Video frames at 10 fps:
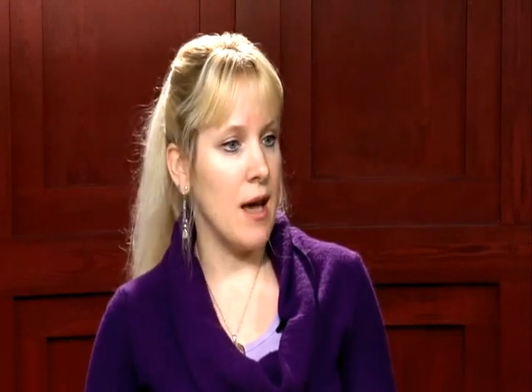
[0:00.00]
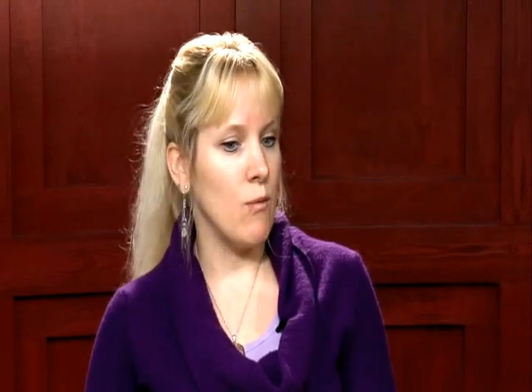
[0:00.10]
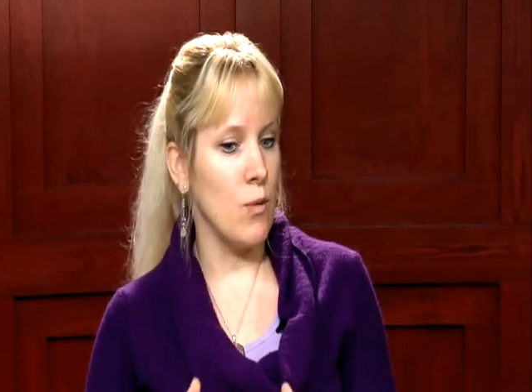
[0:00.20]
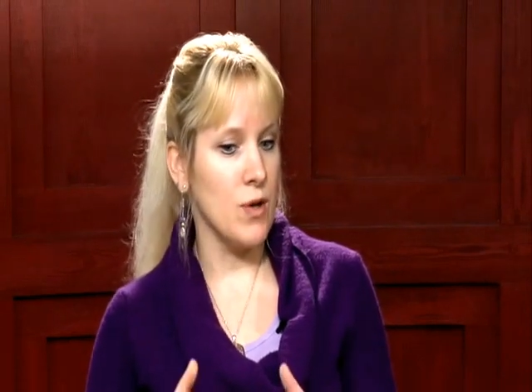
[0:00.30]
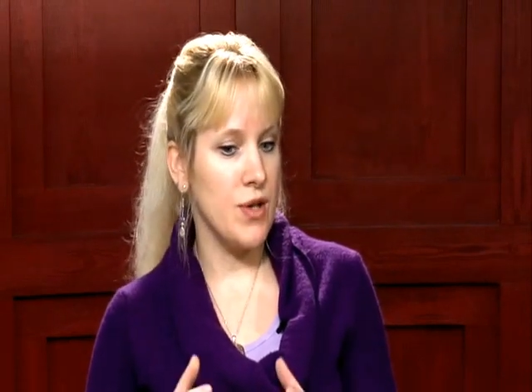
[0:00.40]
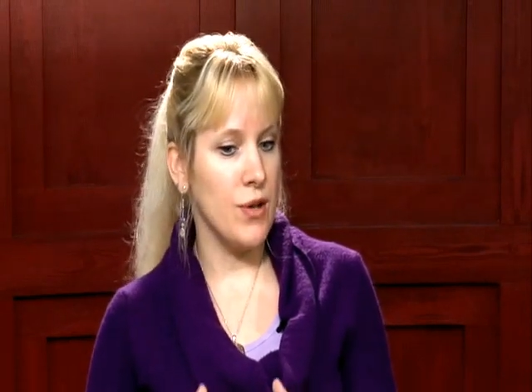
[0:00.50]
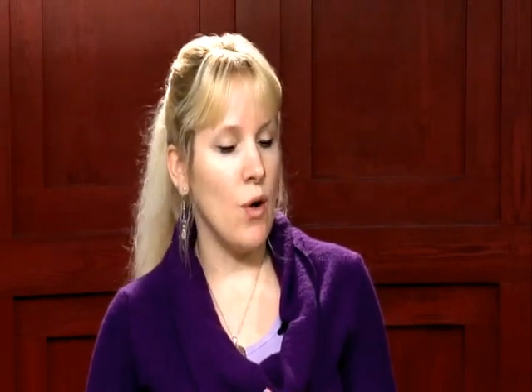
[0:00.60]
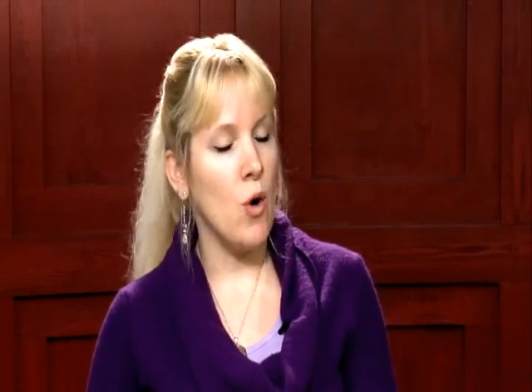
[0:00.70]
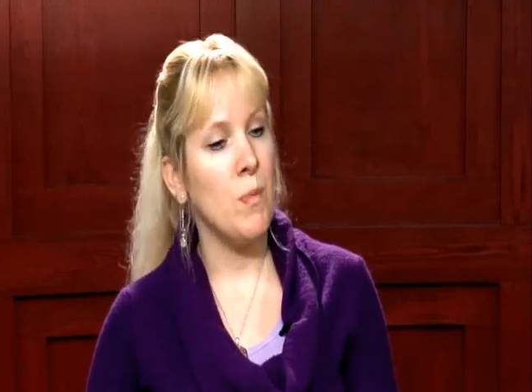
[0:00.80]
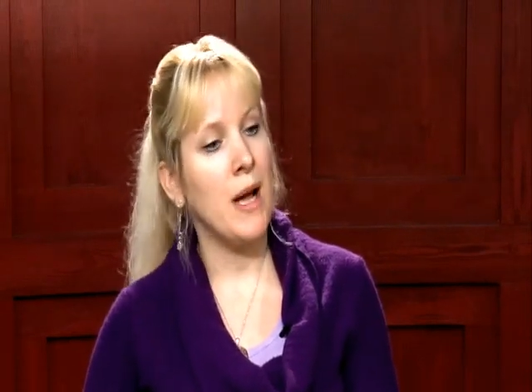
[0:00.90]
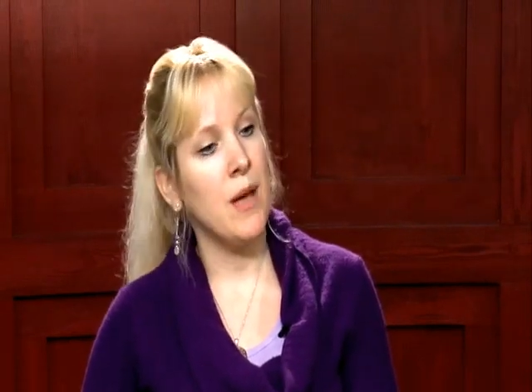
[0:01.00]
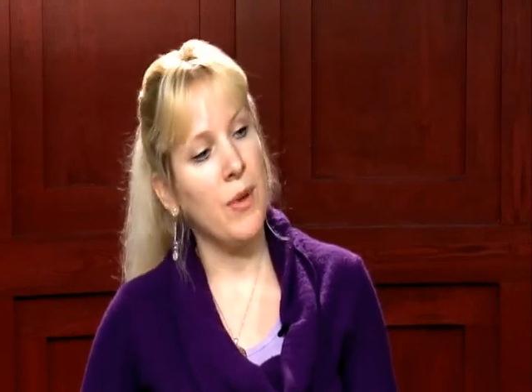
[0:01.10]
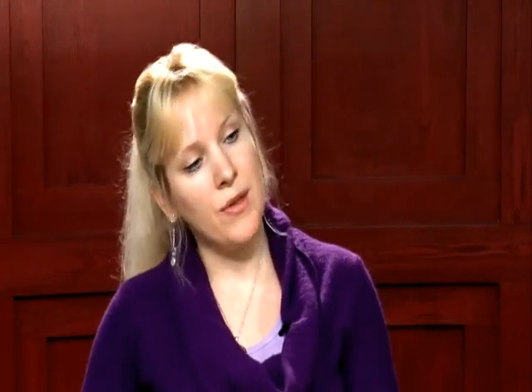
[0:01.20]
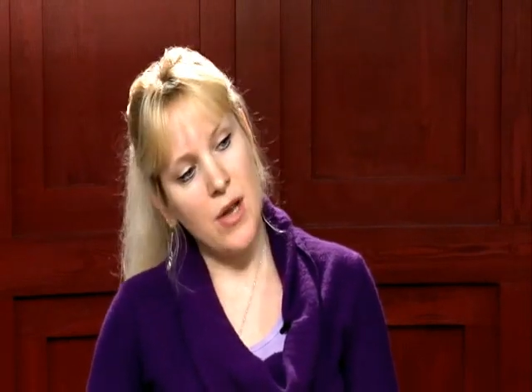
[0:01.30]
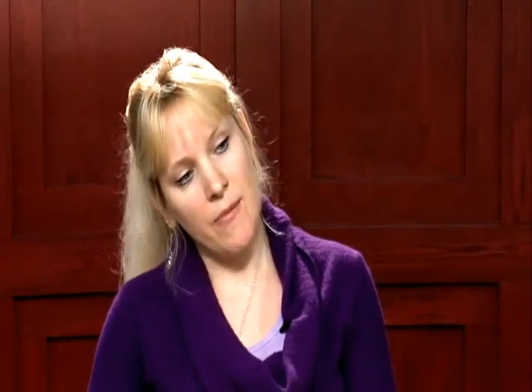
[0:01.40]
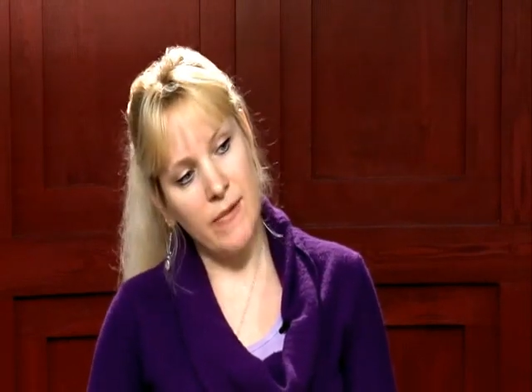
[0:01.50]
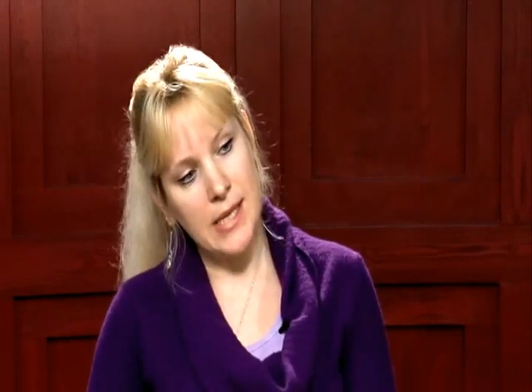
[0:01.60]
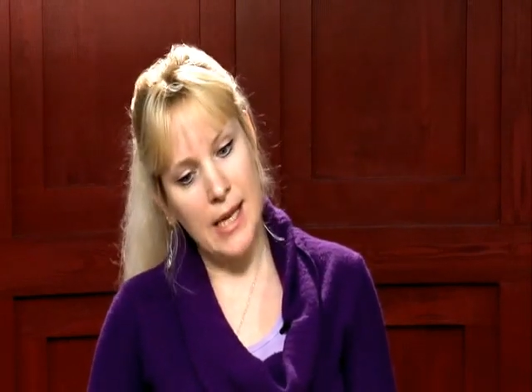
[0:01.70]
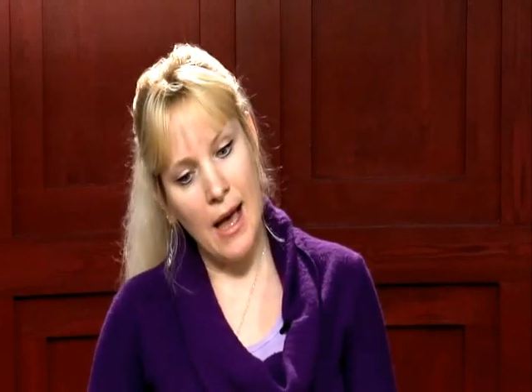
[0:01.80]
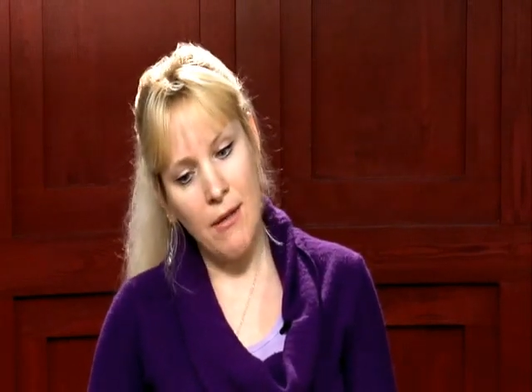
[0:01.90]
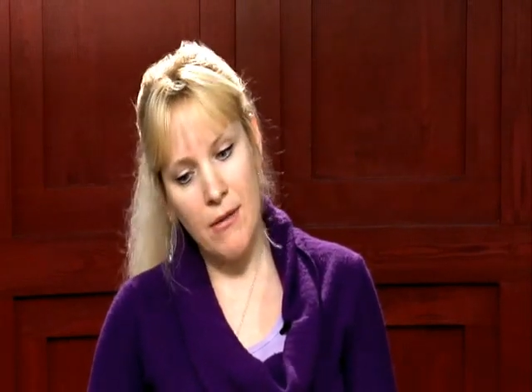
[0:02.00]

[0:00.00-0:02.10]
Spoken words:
were still owned by him at the time of his death,